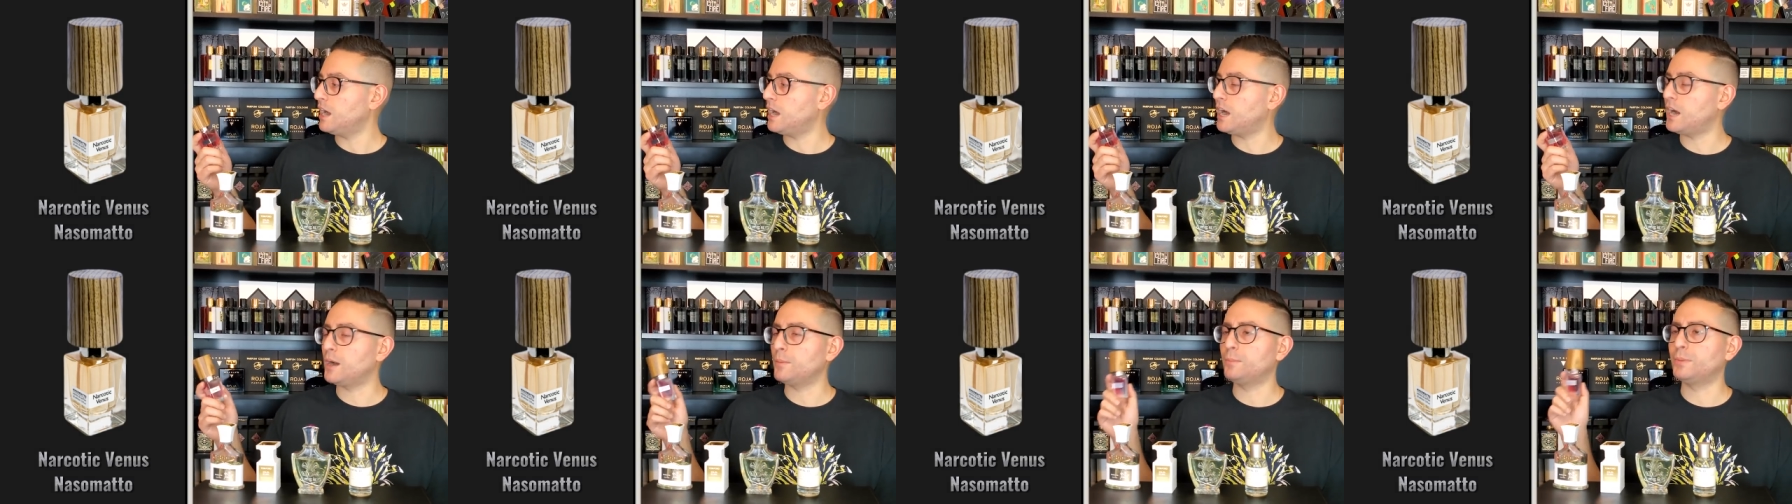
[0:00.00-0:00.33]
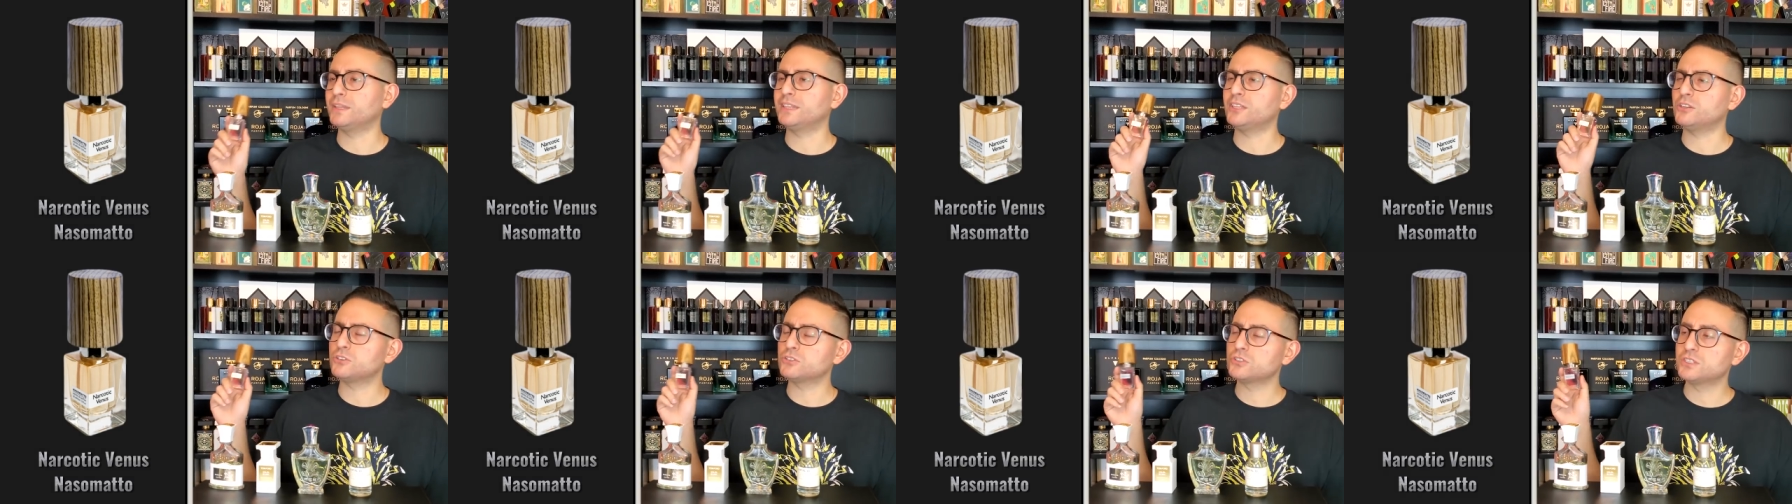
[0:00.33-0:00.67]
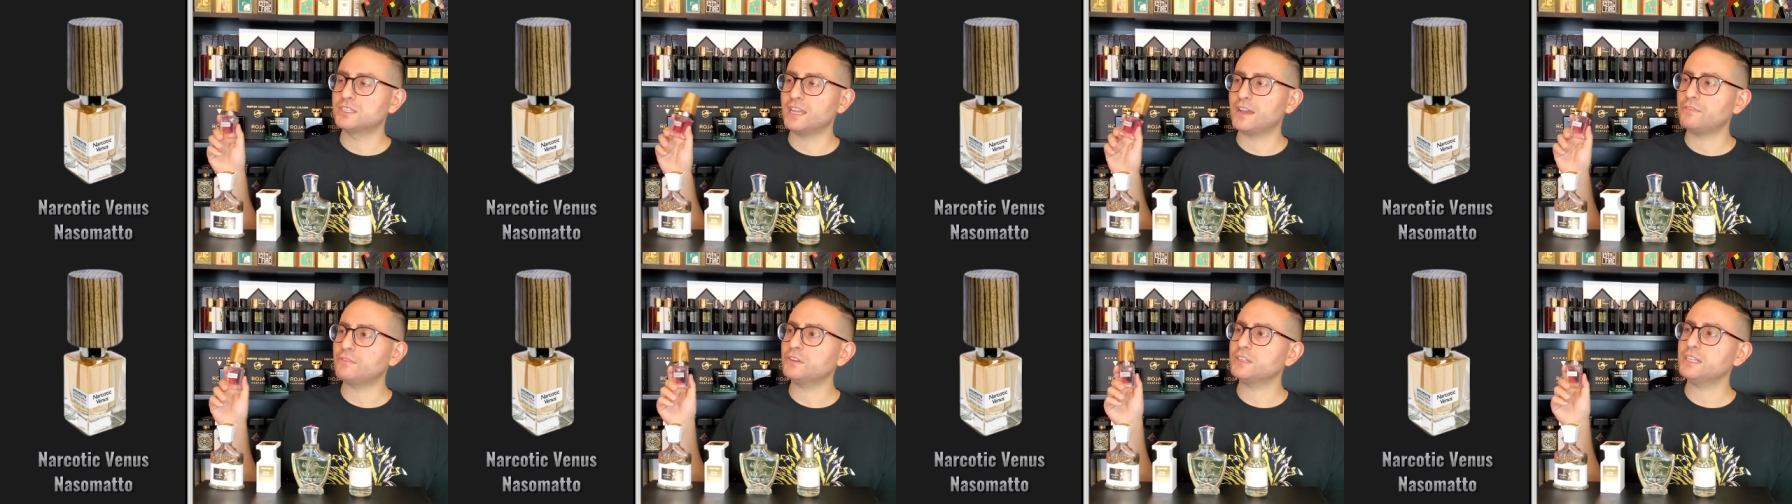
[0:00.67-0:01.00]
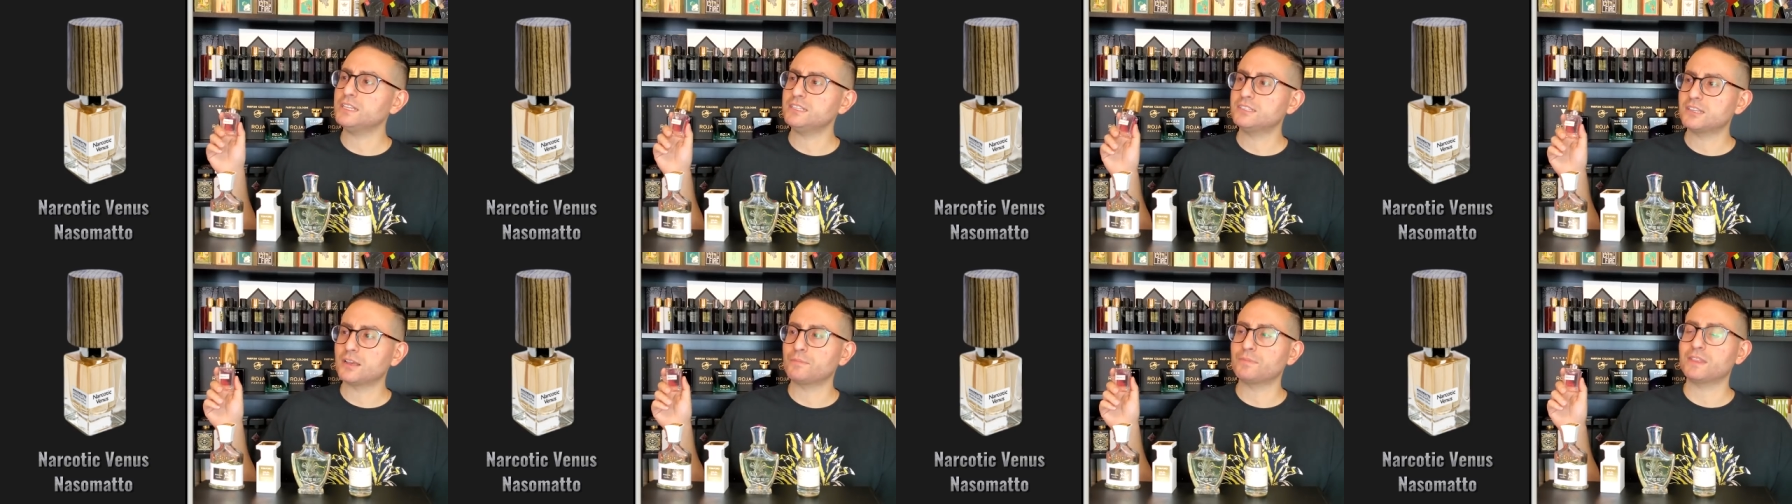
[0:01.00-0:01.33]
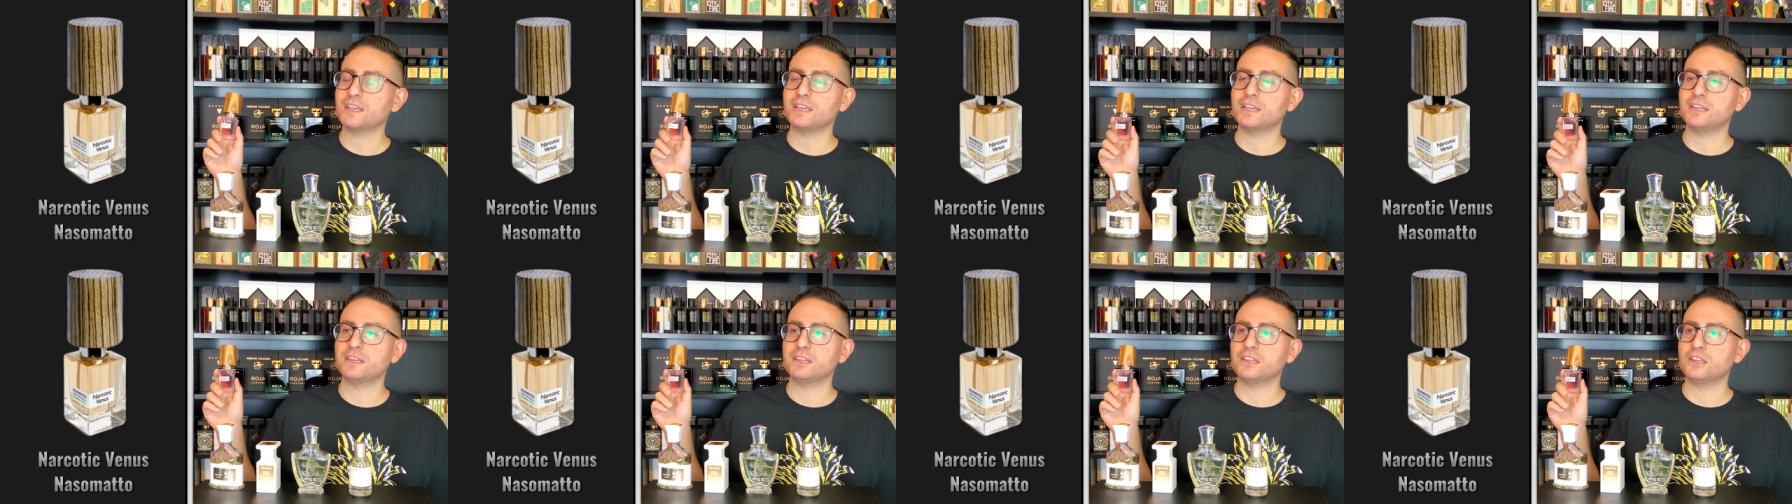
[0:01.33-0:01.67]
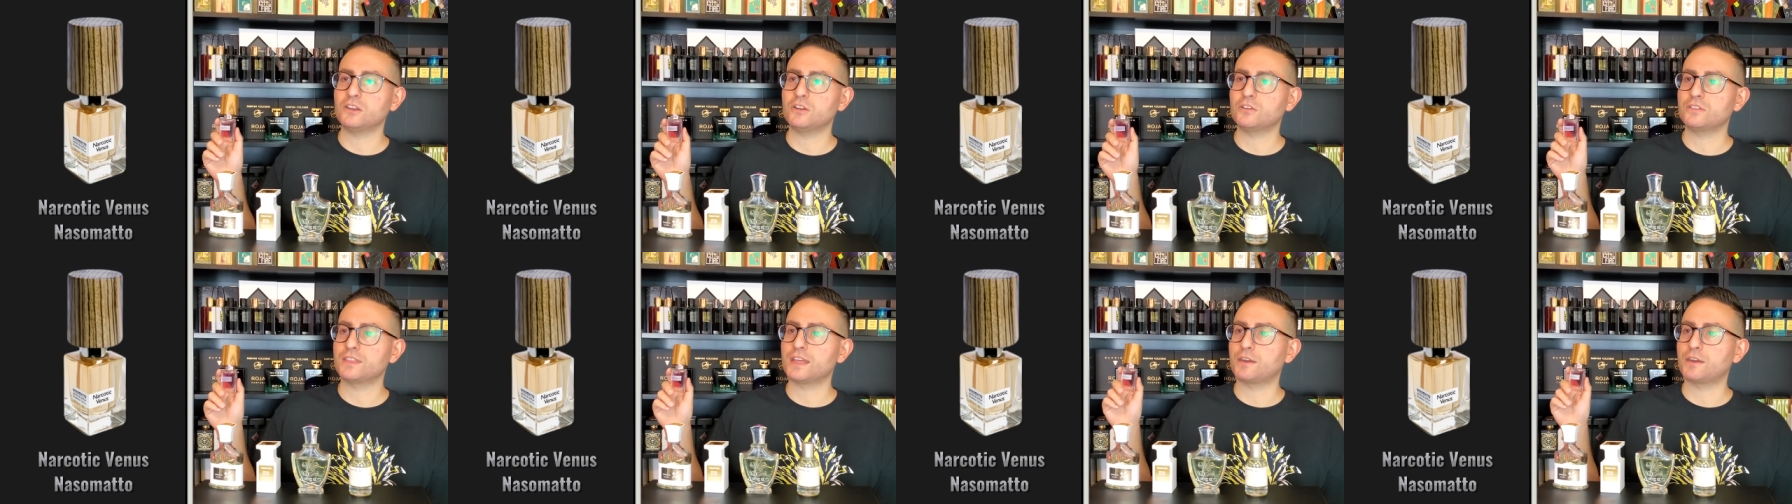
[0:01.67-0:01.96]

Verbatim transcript: uh, but there's definitely something in here